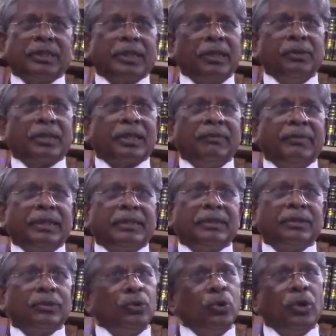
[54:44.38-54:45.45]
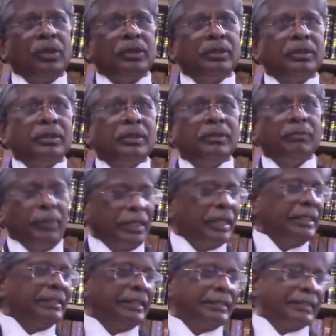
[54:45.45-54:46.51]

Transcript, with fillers: can you convict? No, because it